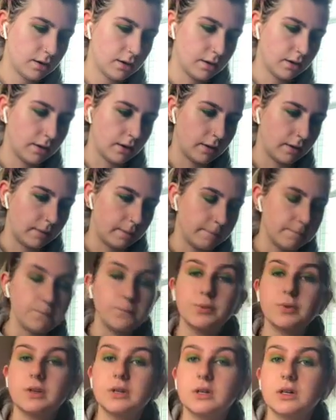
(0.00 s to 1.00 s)

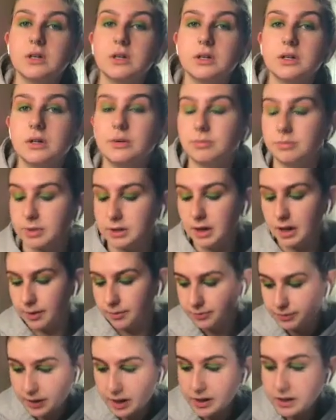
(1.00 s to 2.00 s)
But yeah,
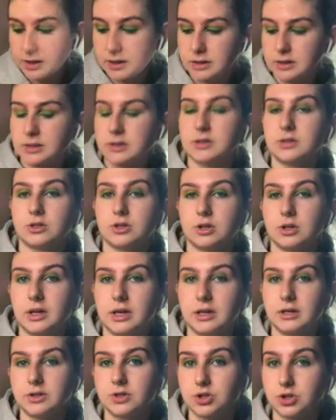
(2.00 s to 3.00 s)
I think this is a good
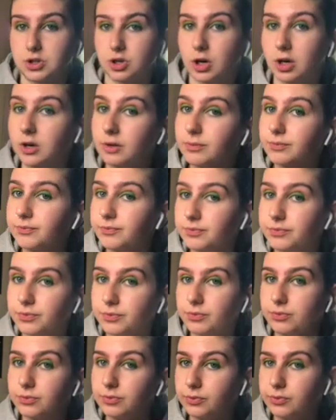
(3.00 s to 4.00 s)
like start
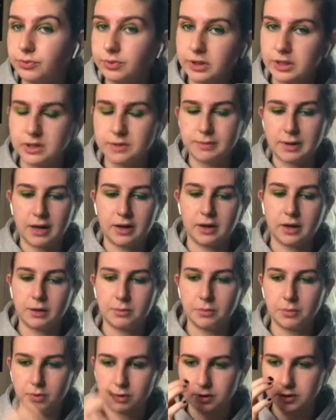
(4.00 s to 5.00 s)
with this palette.
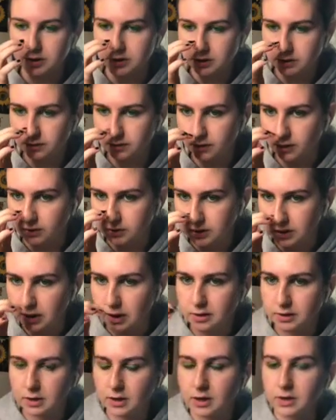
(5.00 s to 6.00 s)
I'm more just focusing
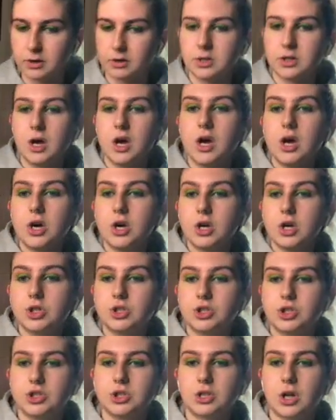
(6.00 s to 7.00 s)
on the colors.
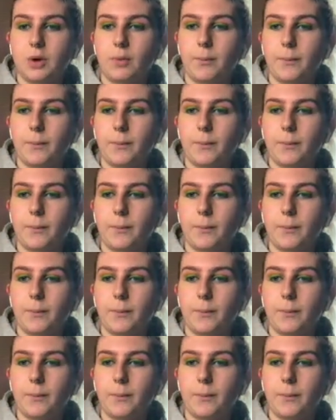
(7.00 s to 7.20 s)
So